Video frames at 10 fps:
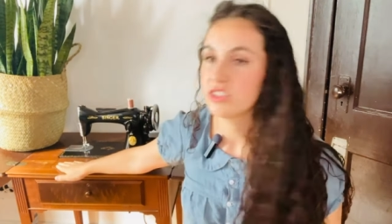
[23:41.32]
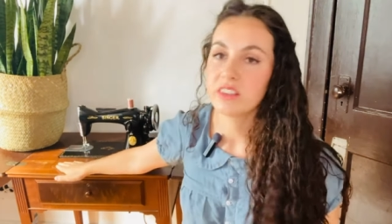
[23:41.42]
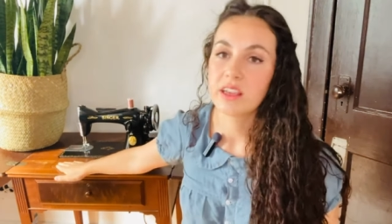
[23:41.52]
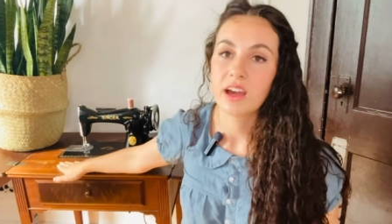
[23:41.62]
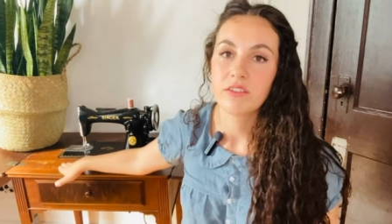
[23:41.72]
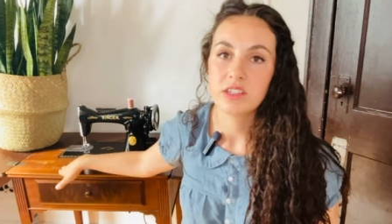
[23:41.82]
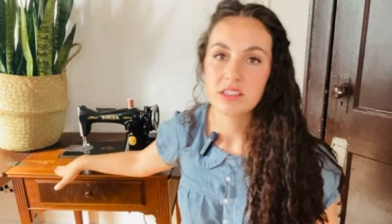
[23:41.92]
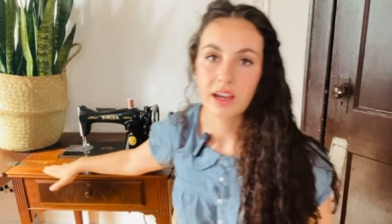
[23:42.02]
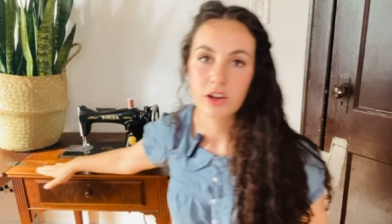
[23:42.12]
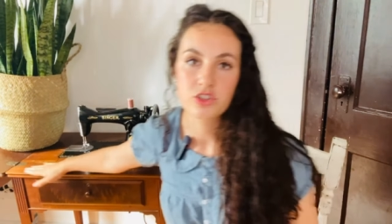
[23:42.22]
they have these
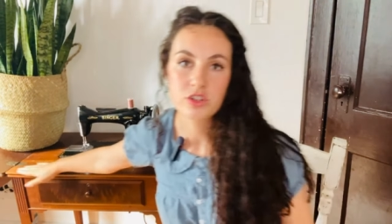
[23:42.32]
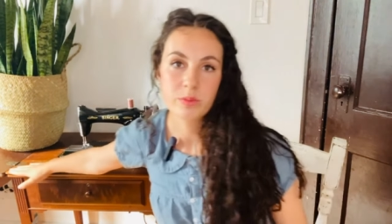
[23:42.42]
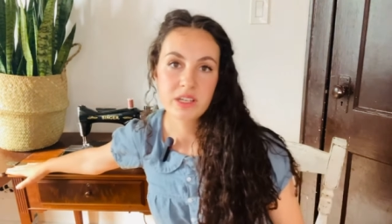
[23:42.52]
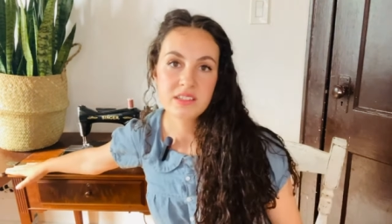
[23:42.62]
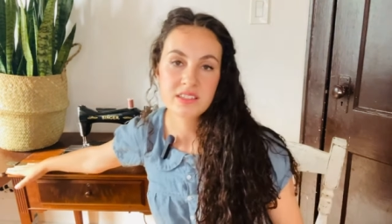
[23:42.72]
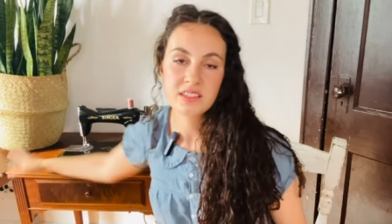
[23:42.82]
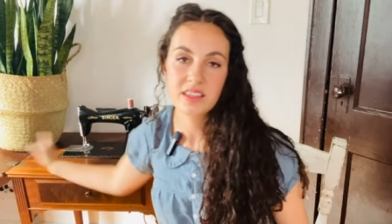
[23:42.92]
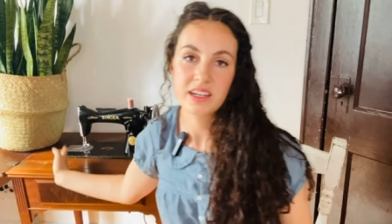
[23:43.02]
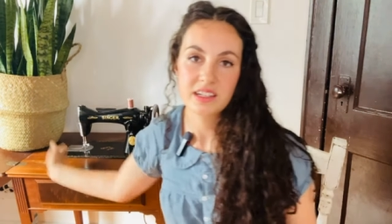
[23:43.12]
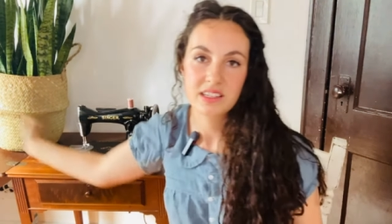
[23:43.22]
extra pieces
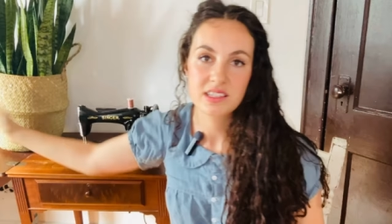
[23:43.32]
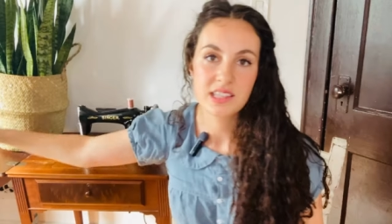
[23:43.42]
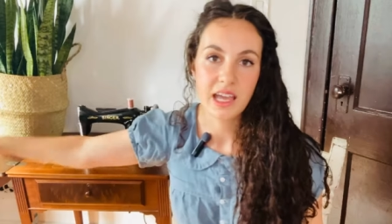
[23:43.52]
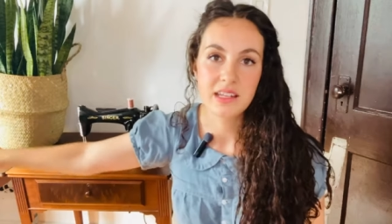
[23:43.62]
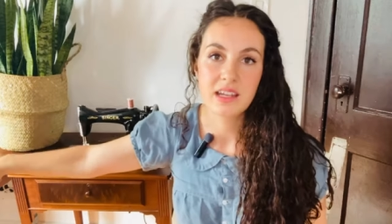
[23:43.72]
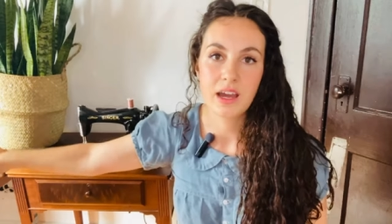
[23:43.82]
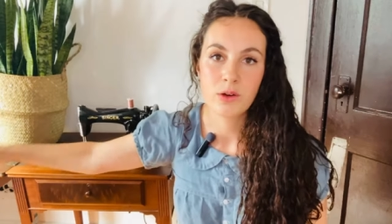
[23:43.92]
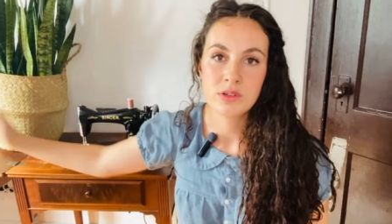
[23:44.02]
that extend out